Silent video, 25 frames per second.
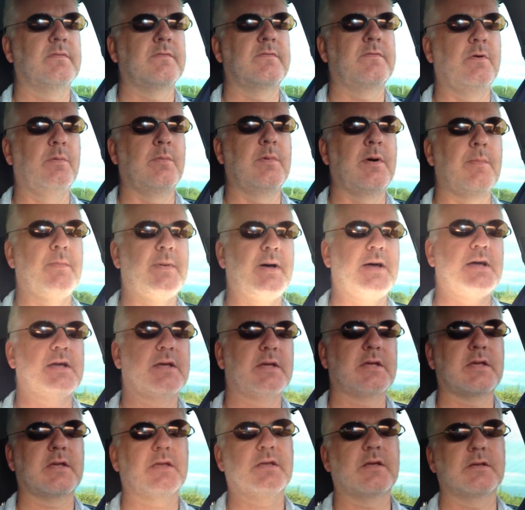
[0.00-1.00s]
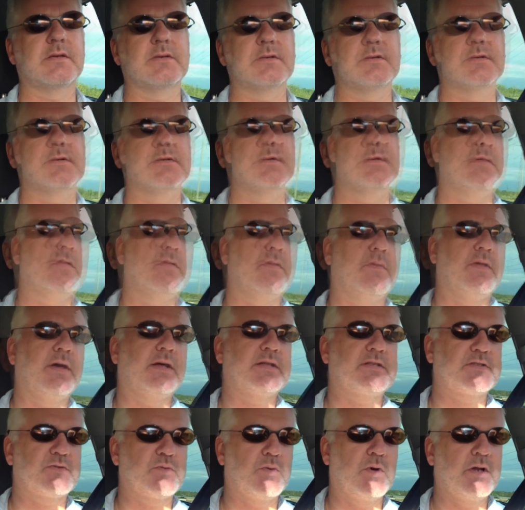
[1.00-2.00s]
from a Mac.
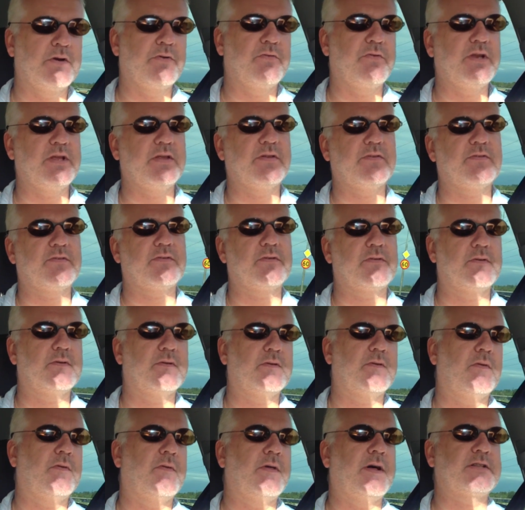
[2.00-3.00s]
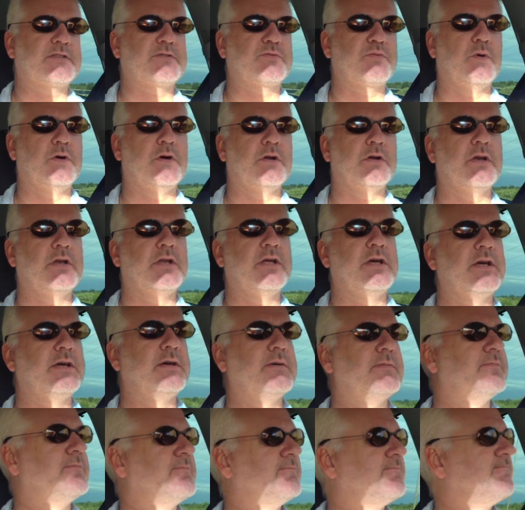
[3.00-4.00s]
That's one risk, that's one
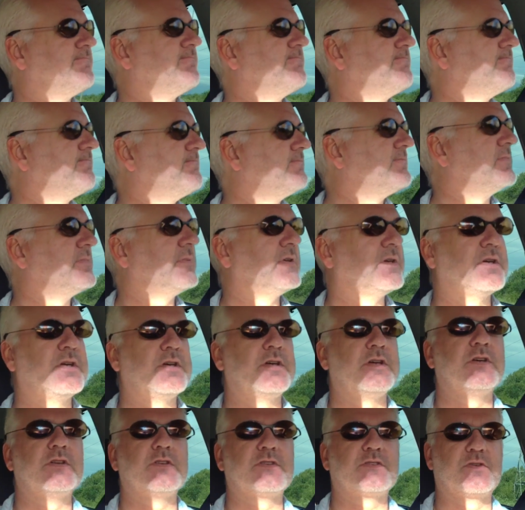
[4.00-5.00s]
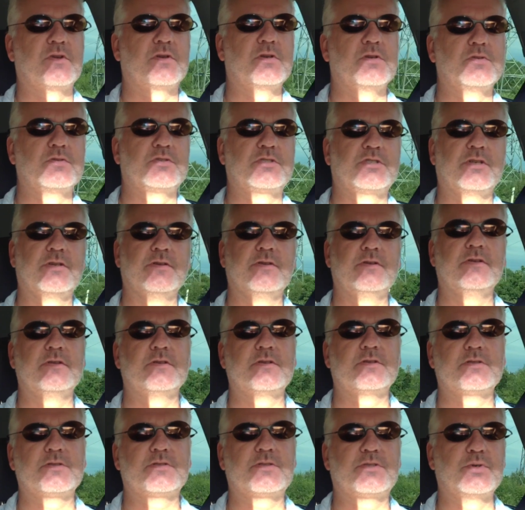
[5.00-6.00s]
uh, solution
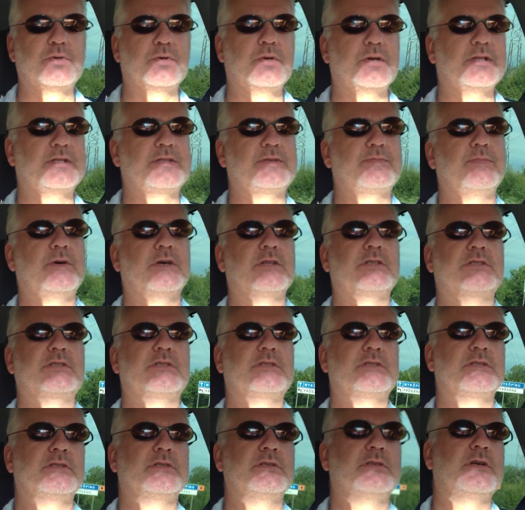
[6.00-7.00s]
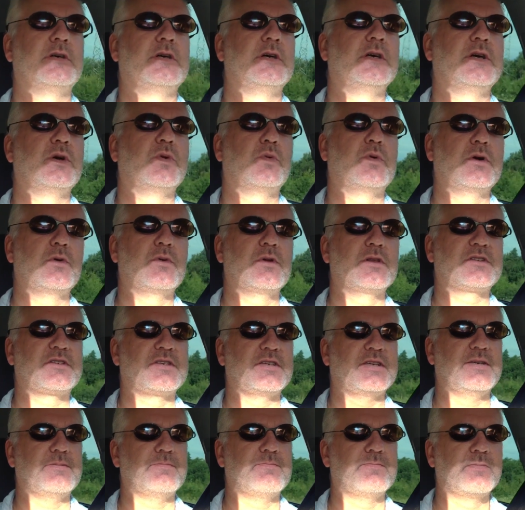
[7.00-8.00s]
to it, but we will
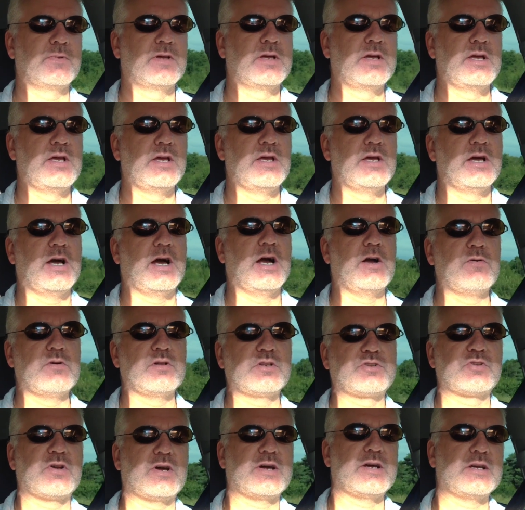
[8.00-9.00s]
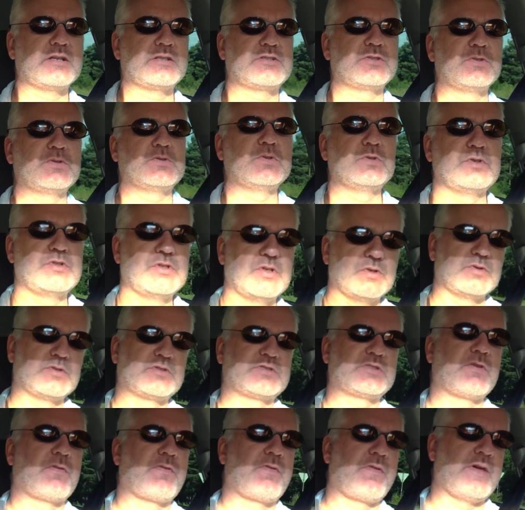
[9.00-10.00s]
see. I will try to
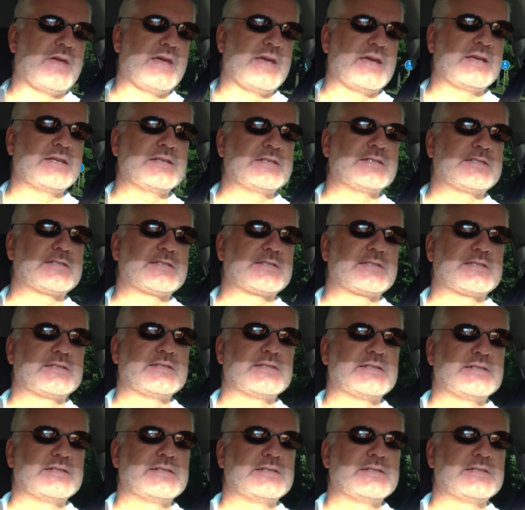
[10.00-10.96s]
use Things